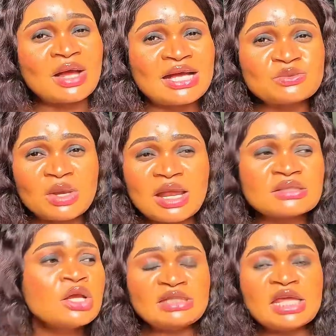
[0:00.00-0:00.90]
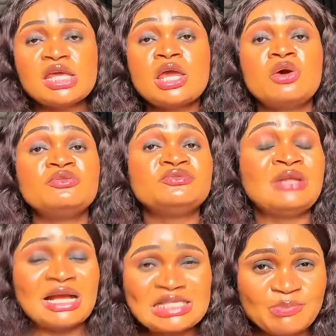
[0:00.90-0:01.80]
as well as taking care of
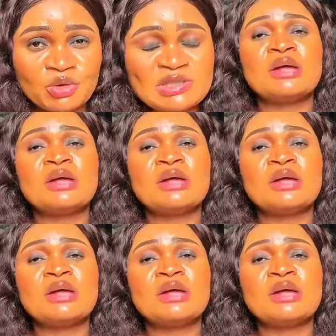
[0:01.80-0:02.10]
dark spots.